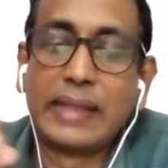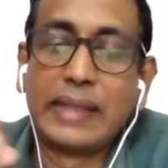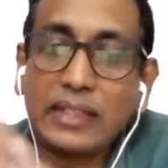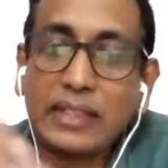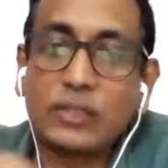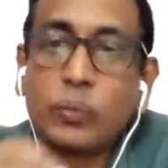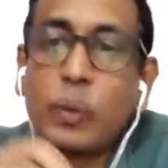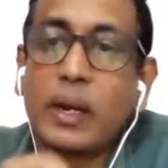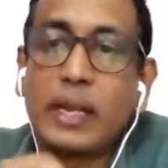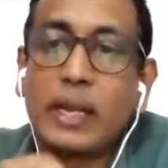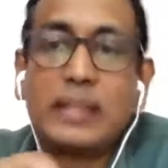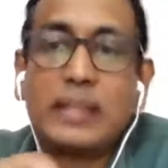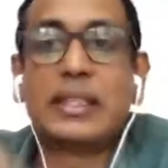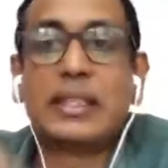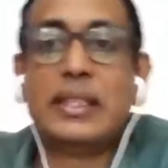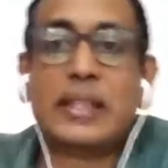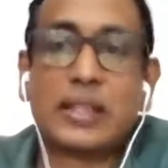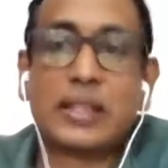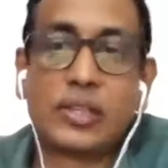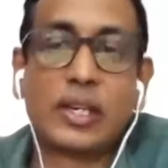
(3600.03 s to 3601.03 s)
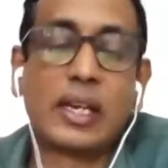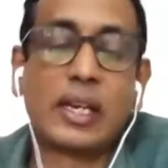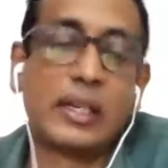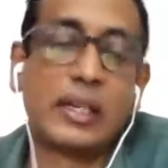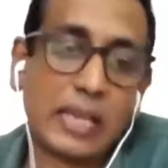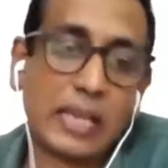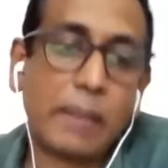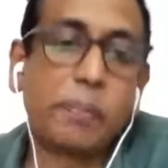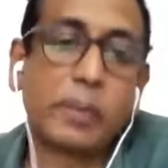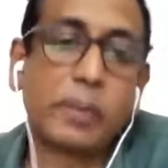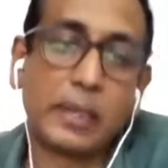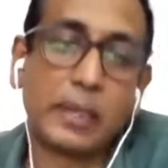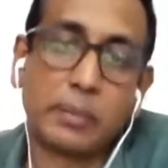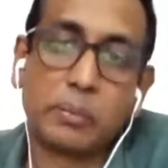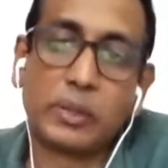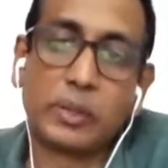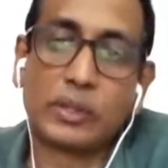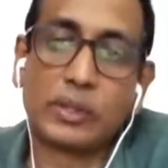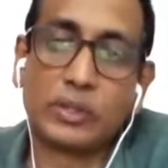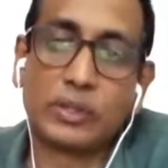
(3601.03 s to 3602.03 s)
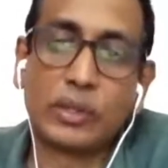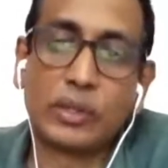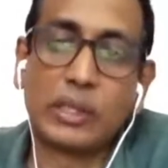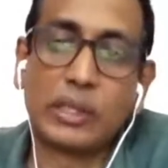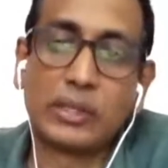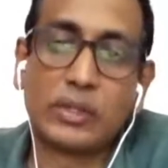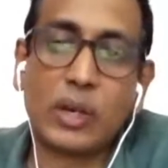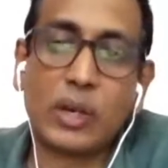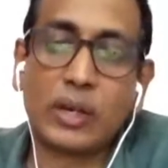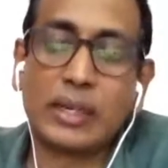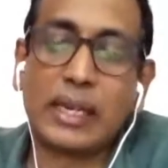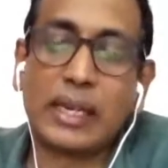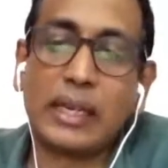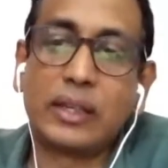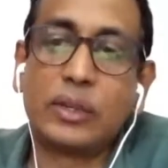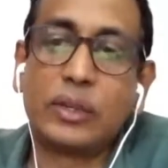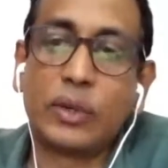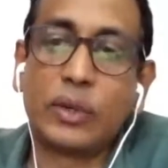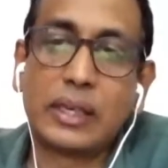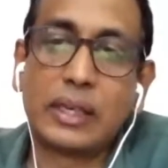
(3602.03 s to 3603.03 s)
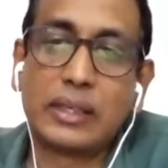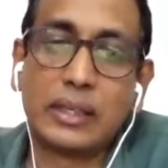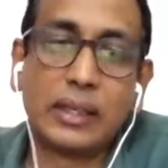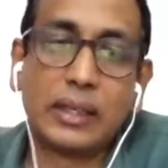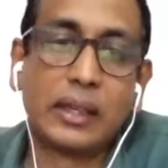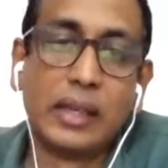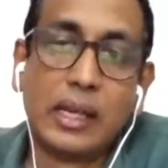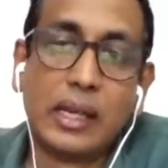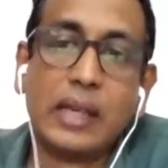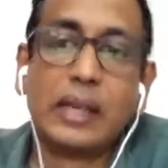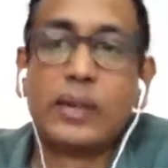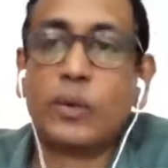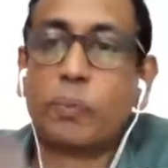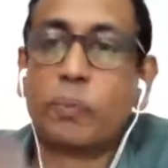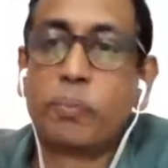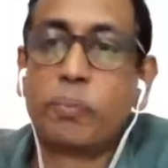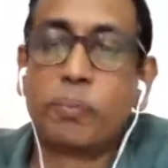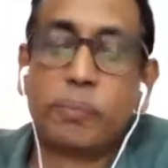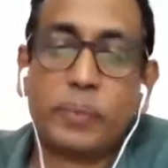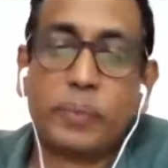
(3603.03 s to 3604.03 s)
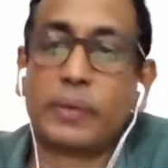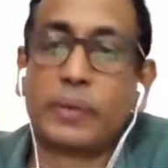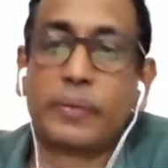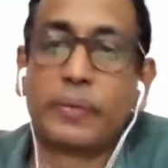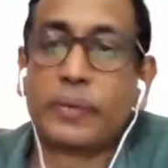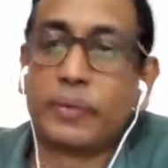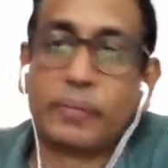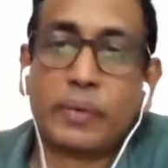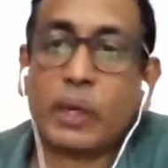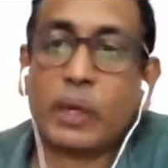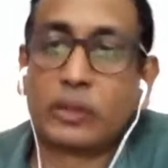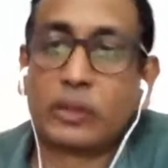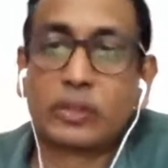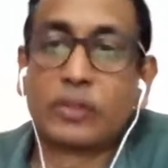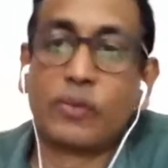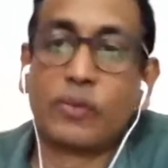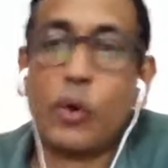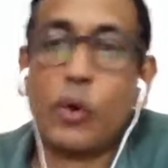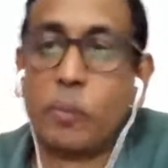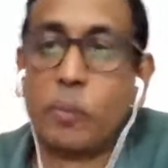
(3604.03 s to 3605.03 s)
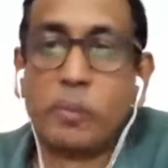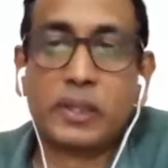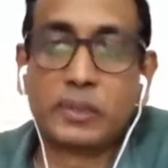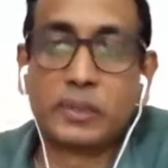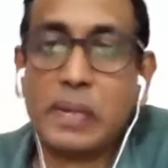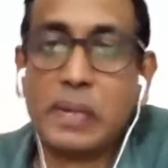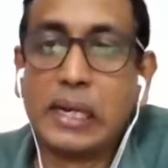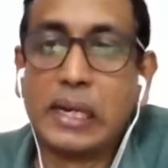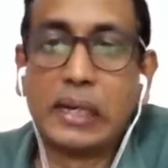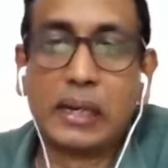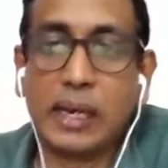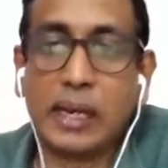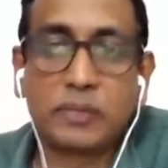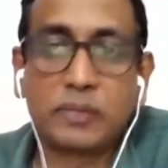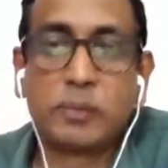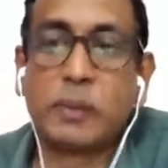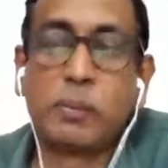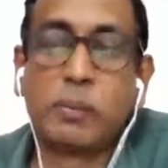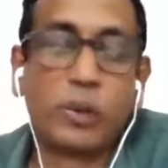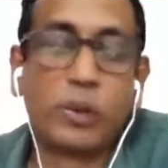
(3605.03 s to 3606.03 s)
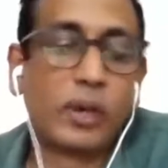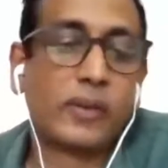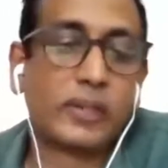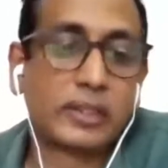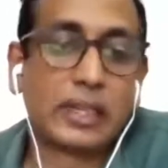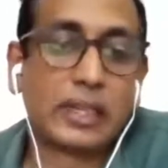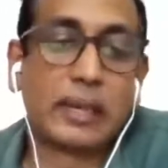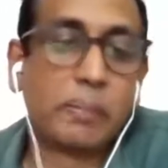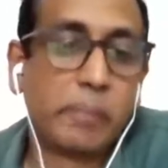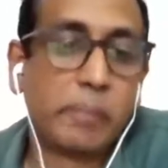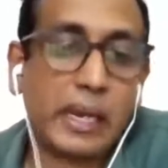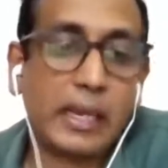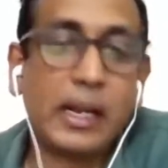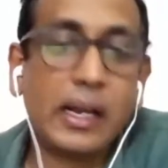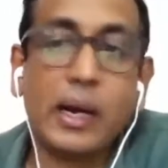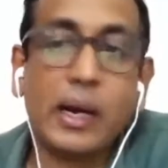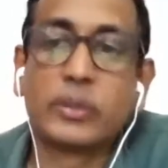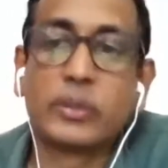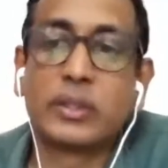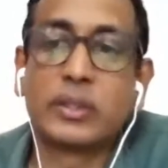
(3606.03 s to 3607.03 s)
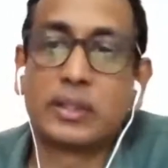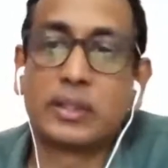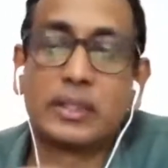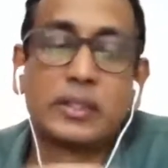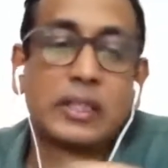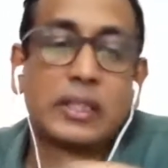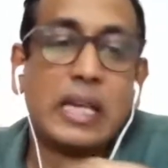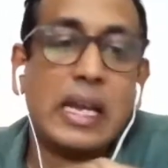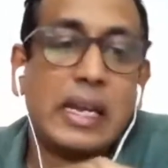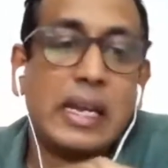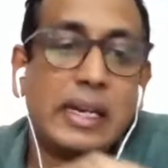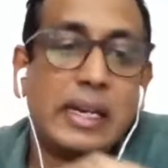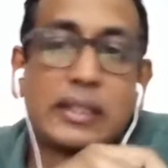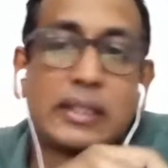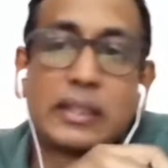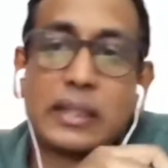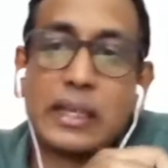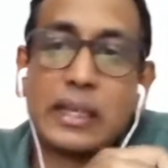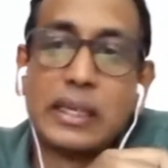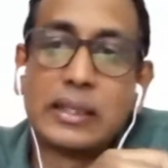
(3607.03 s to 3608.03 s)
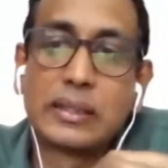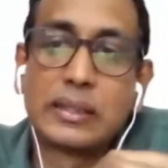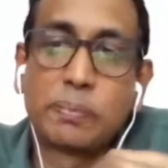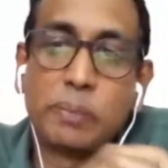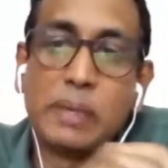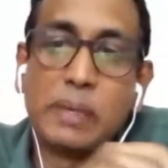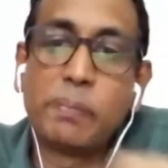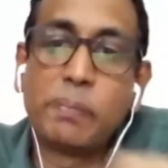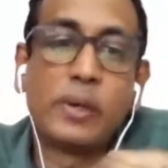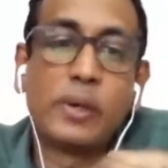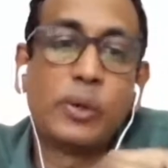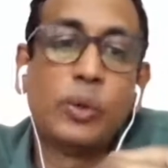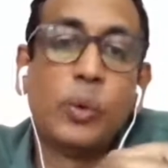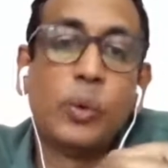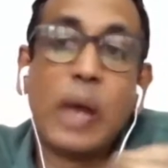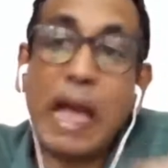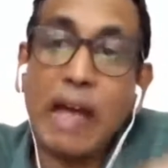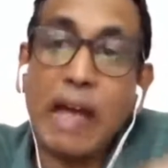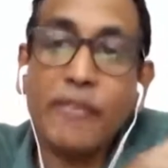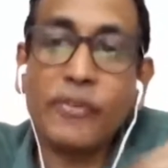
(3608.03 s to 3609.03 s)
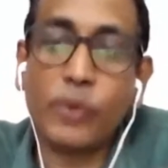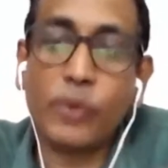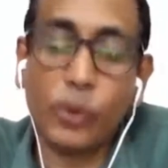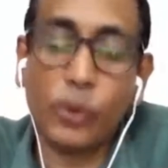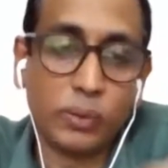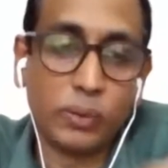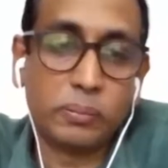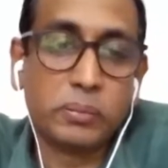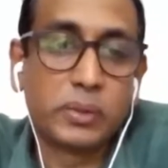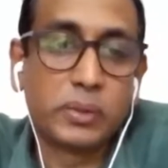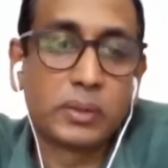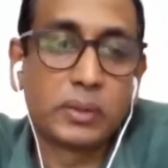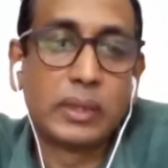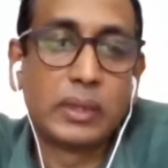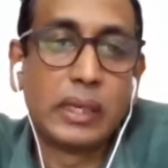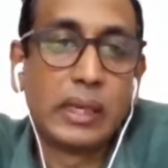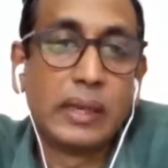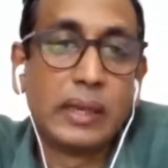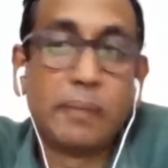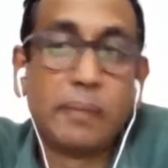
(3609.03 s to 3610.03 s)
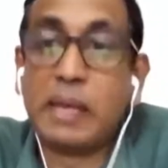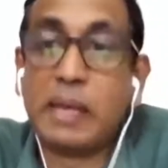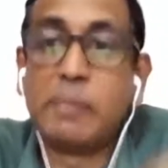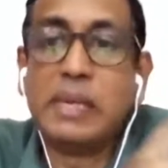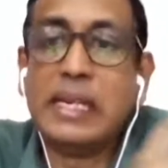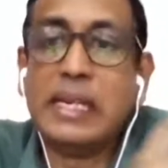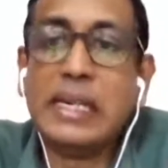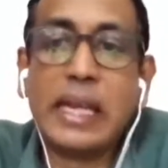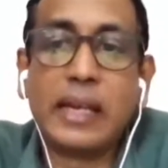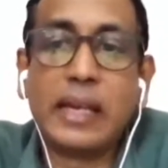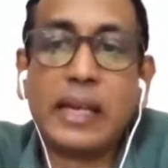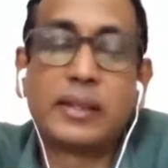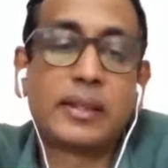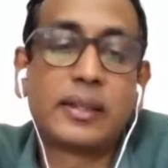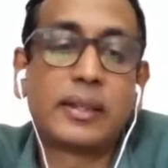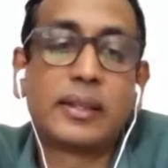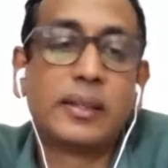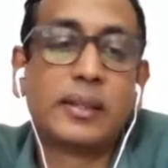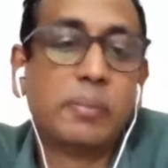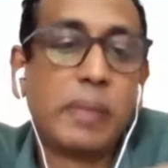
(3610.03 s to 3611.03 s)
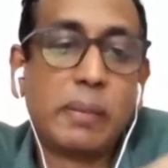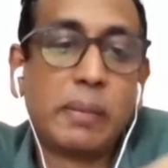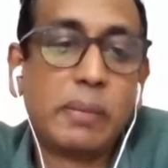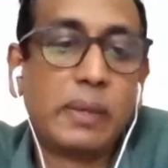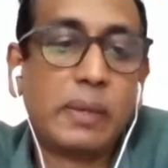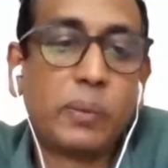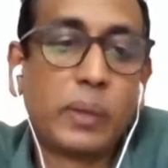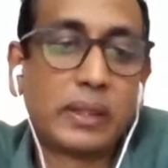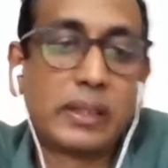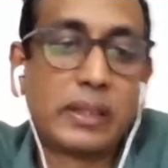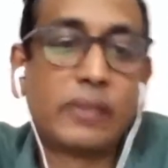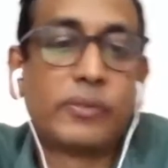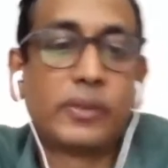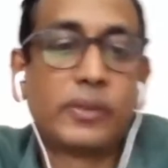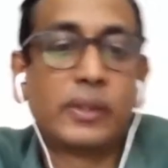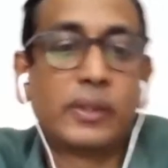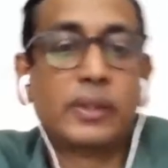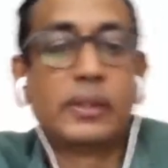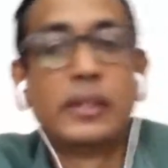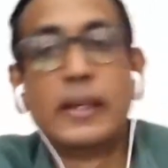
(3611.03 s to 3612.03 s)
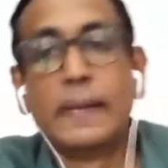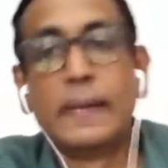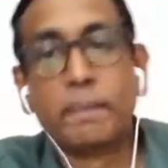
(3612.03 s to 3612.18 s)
that's where I see the change happening, because it's not like you're getting, lots of homeless middle class people all of a sudden buying houses. It's people who have homes, maybe inherited, maybe whatever,